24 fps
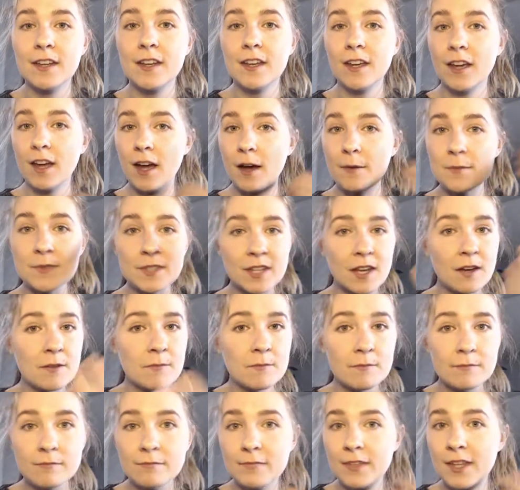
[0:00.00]
It comes up,
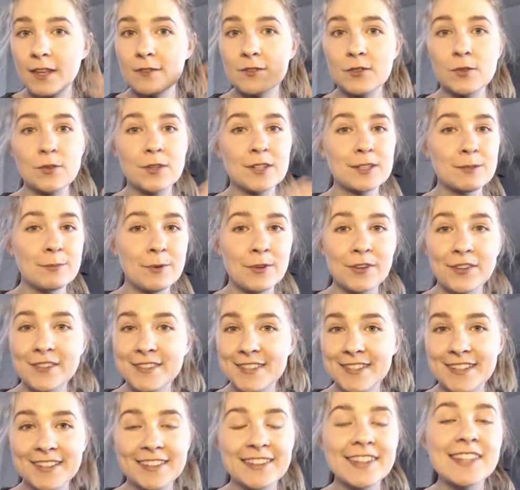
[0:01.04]
gives you an experience,
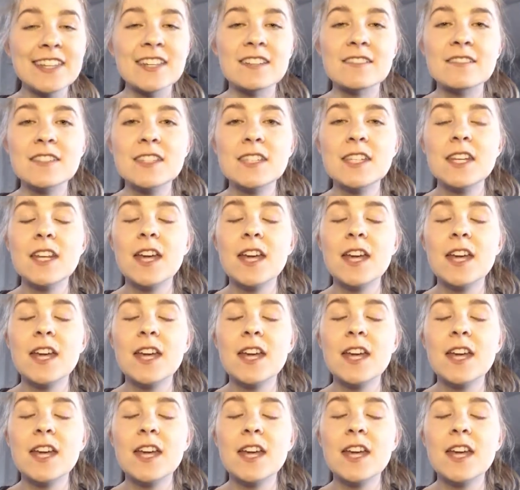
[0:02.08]
and it leaves.